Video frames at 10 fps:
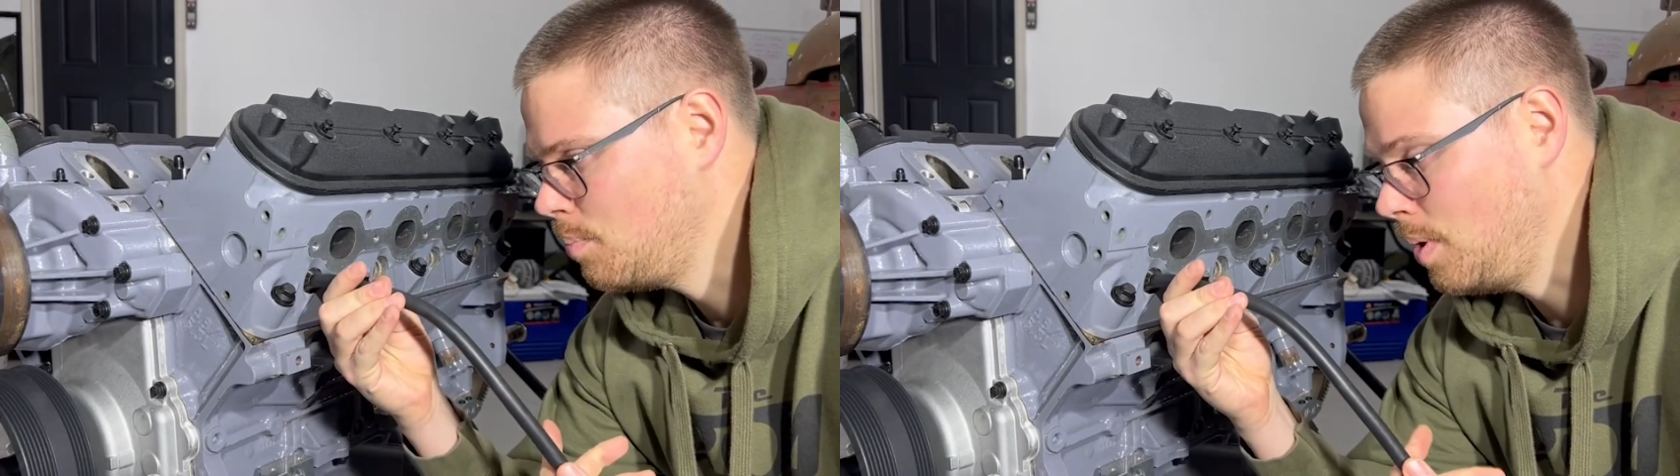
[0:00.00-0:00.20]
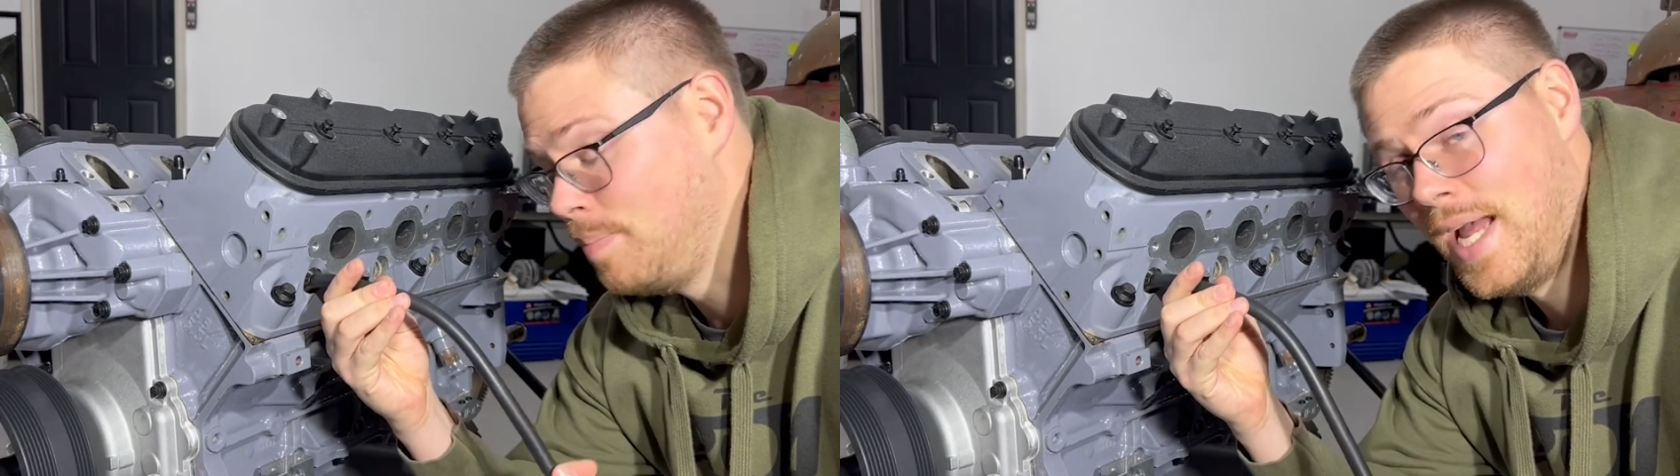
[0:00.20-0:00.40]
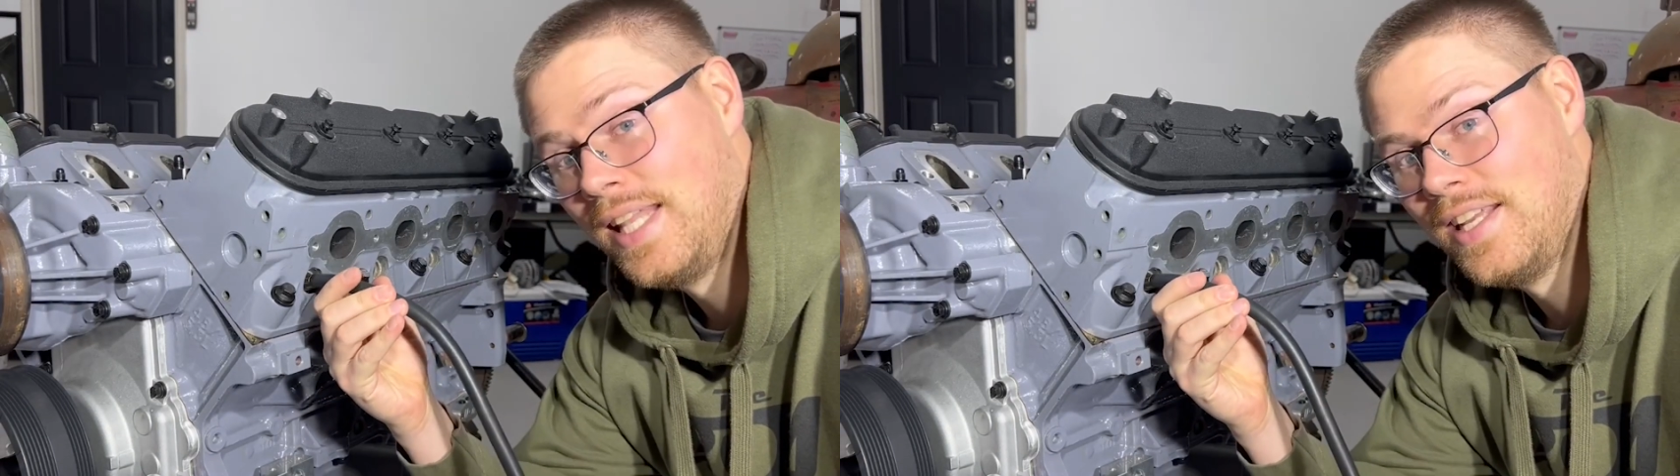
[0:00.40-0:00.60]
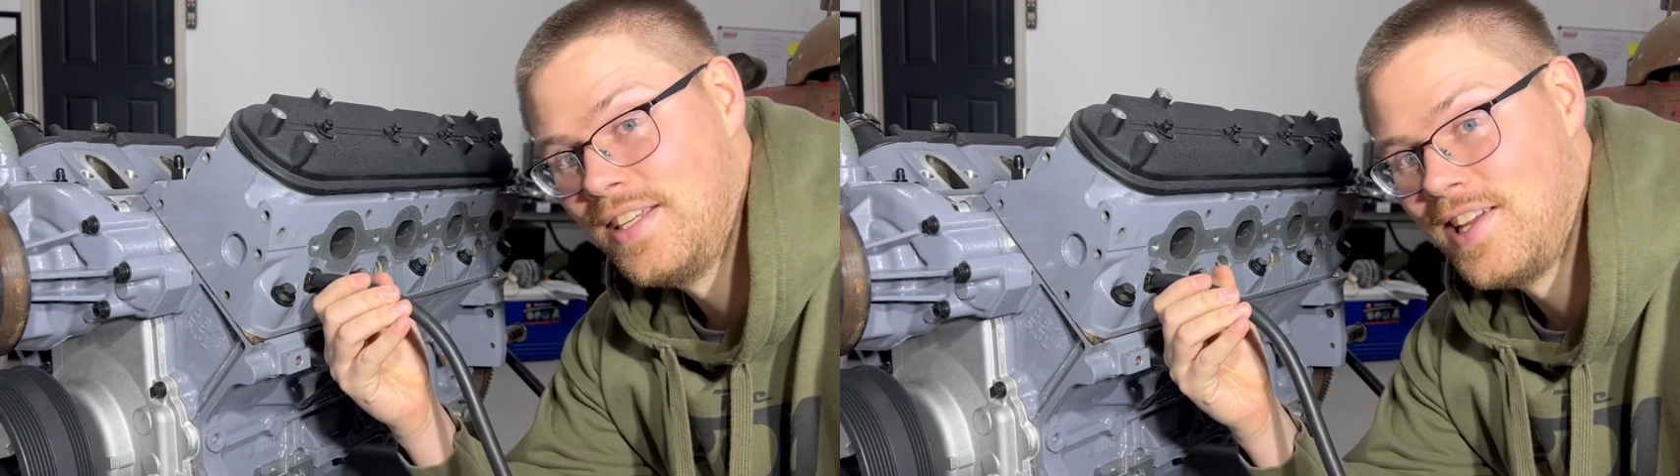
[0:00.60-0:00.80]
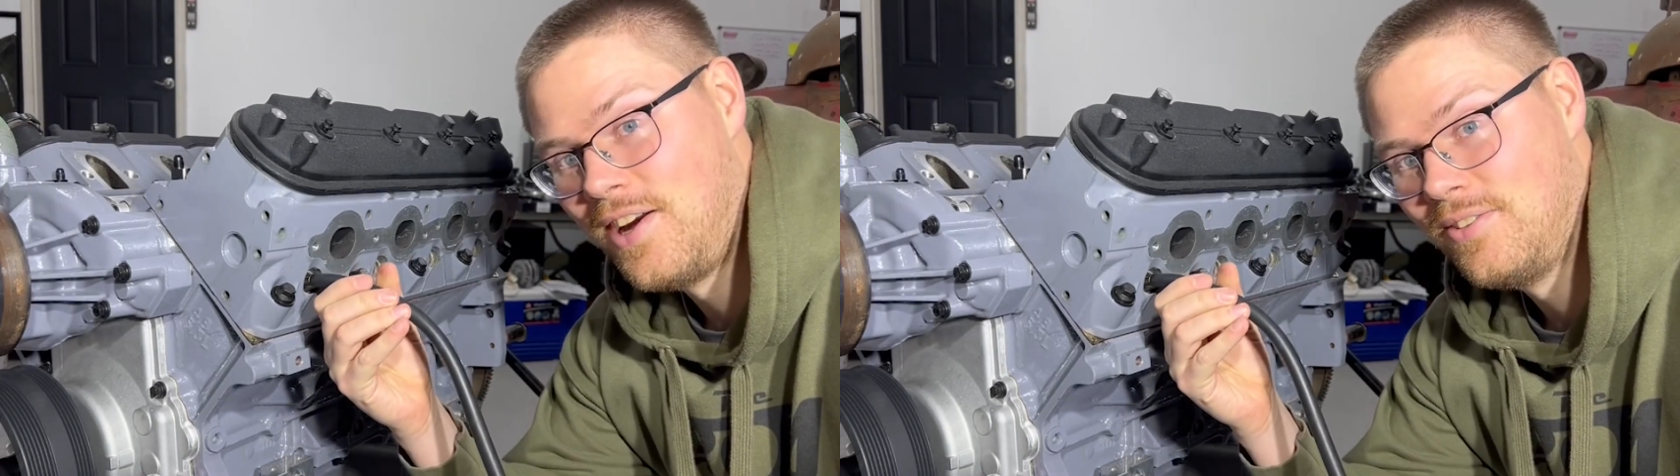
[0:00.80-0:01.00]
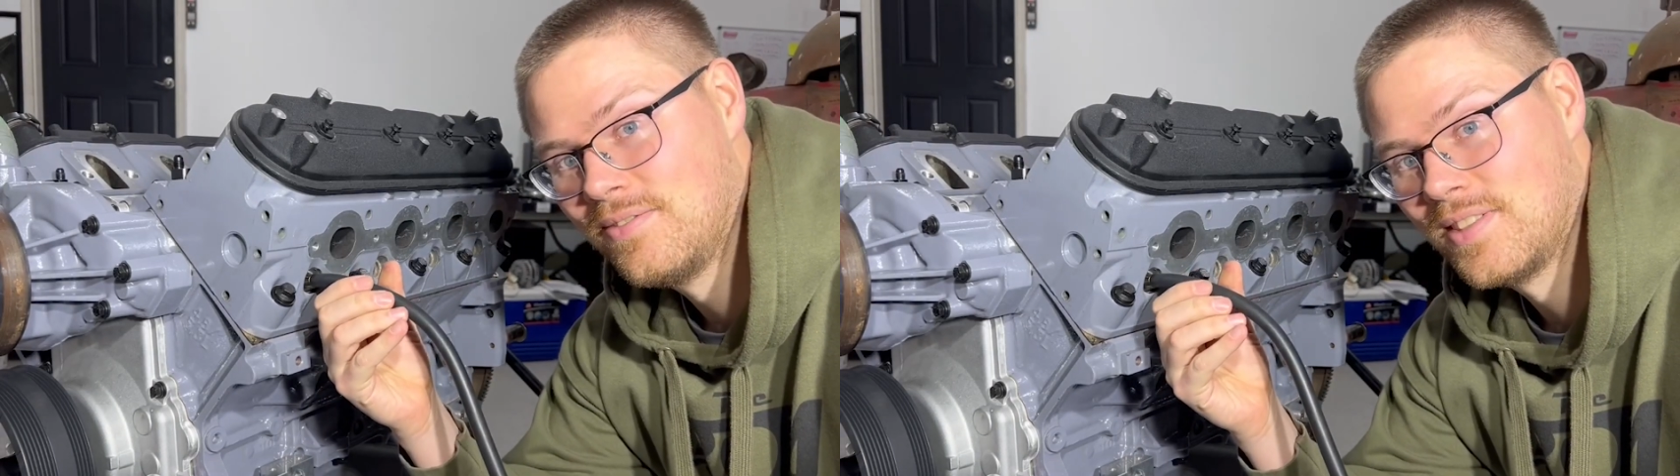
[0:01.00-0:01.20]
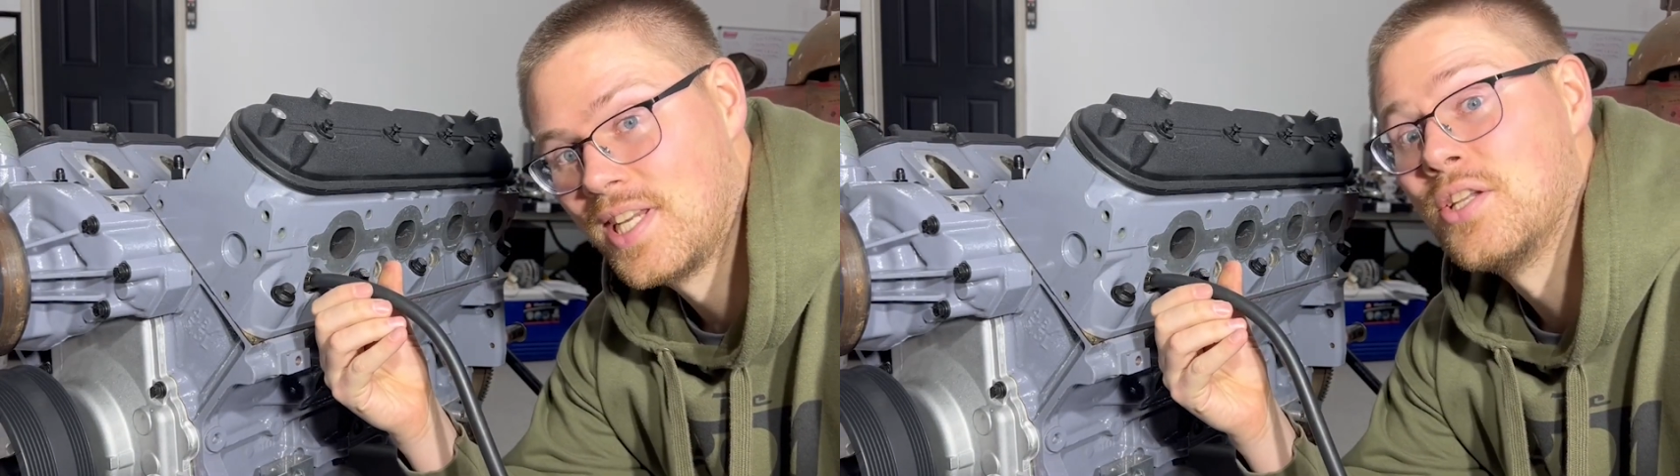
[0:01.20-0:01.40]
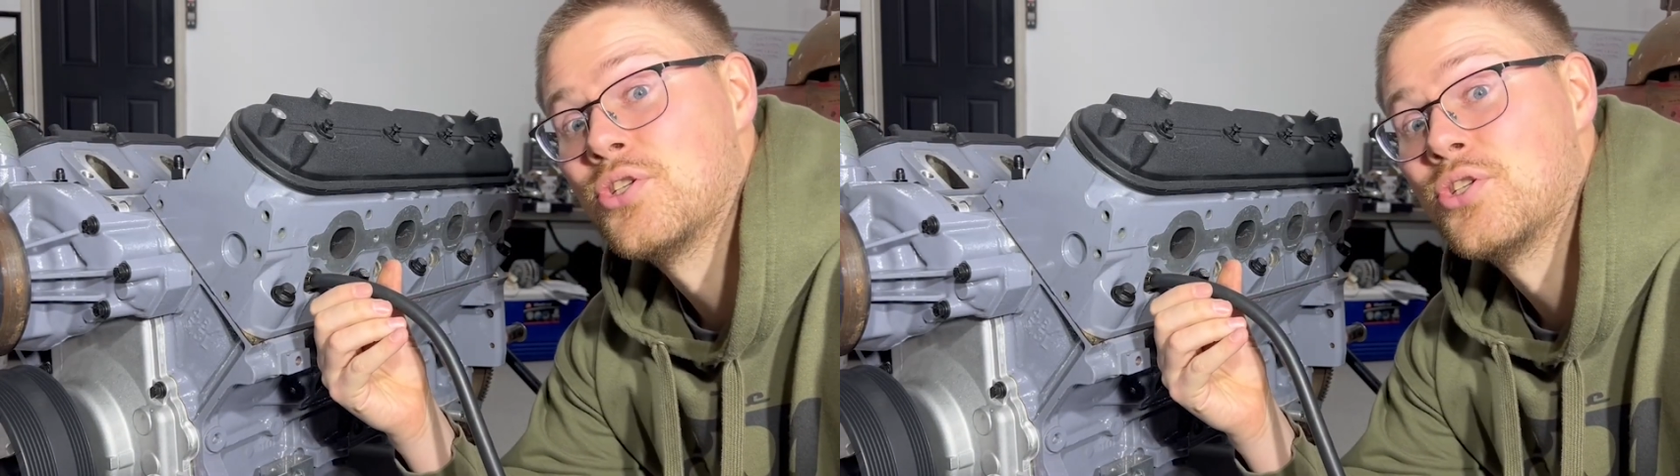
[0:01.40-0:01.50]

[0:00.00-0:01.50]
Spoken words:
but bad leak down can